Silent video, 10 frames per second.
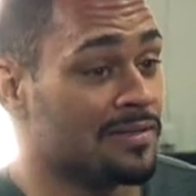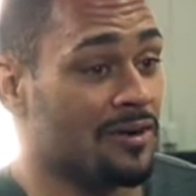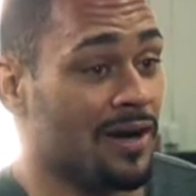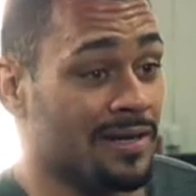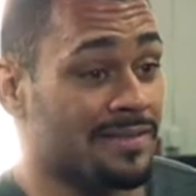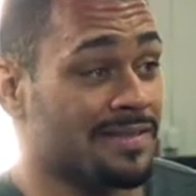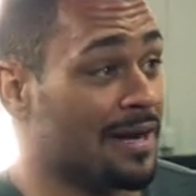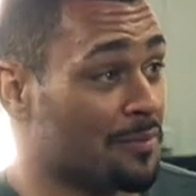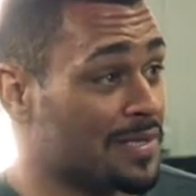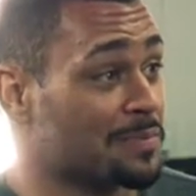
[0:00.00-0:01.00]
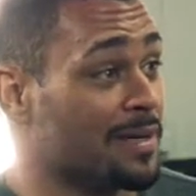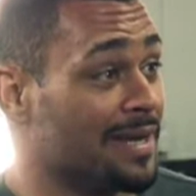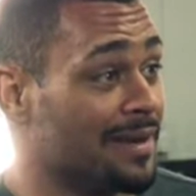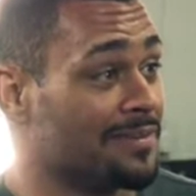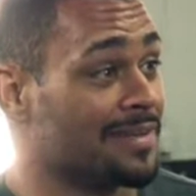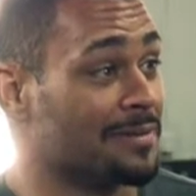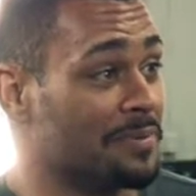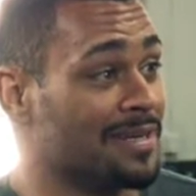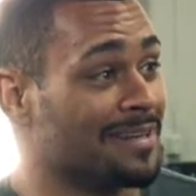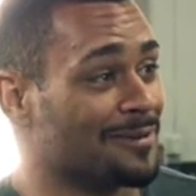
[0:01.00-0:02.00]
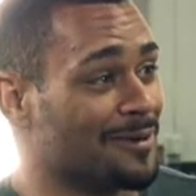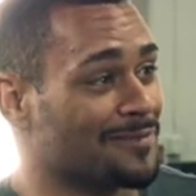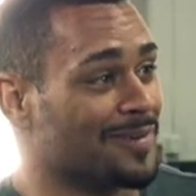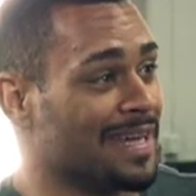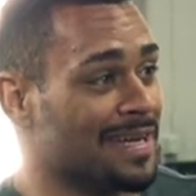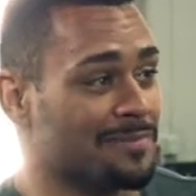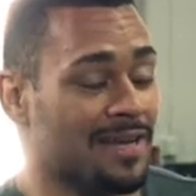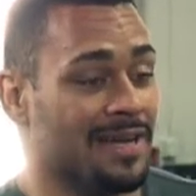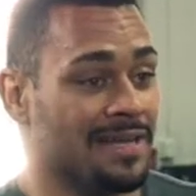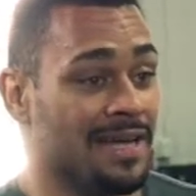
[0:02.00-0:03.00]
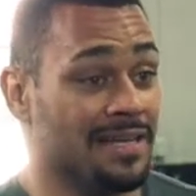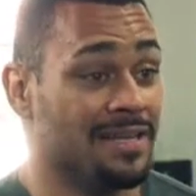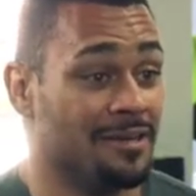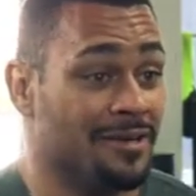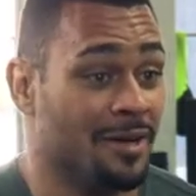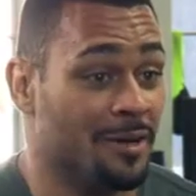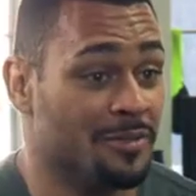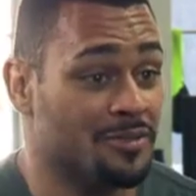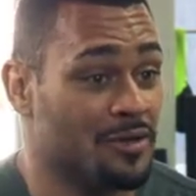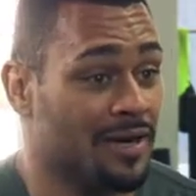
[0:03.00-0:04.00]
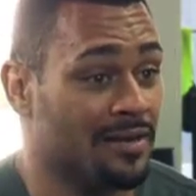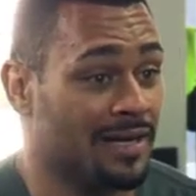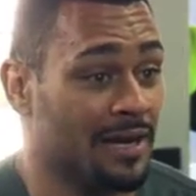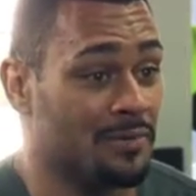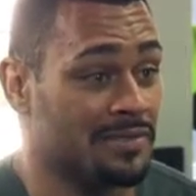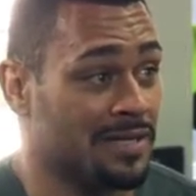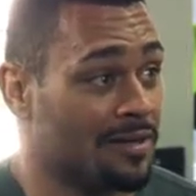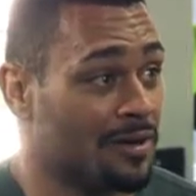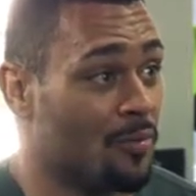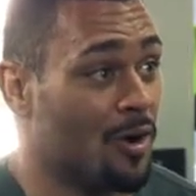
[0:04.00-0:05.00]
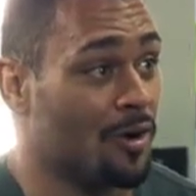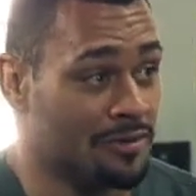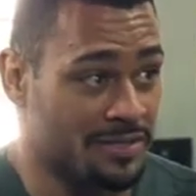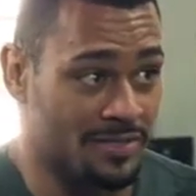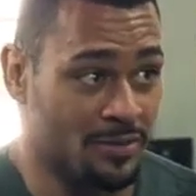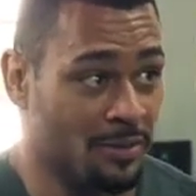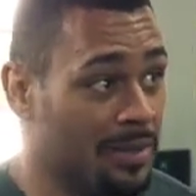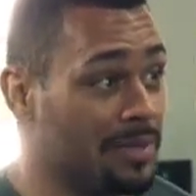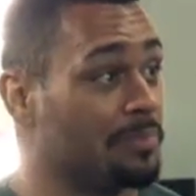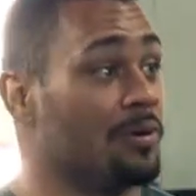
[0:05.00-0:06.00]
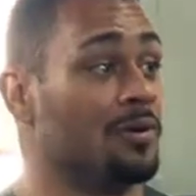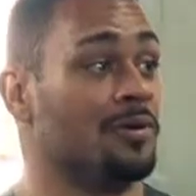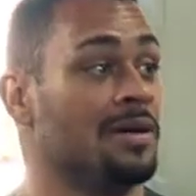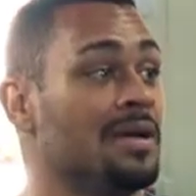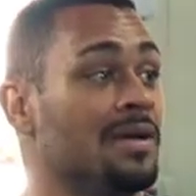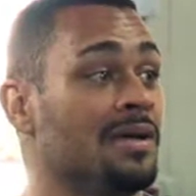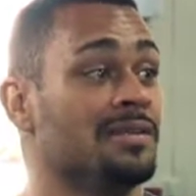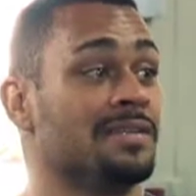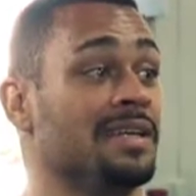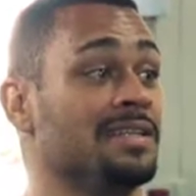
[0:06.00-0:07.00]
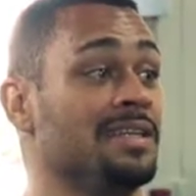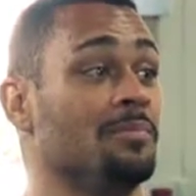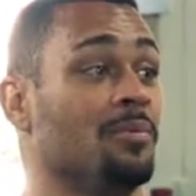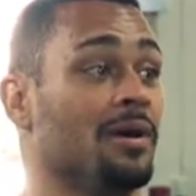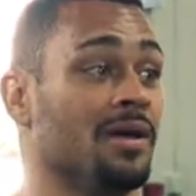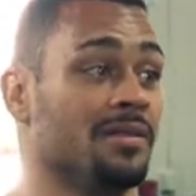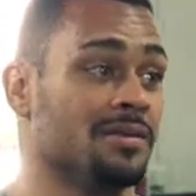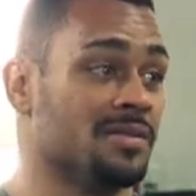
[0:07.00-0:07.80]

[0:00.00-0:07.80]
So I can say I risked my life to compete in the CrossFit Games. I literally almost drowned. Like I would sink underwater and just do a big pull, take a deep breath,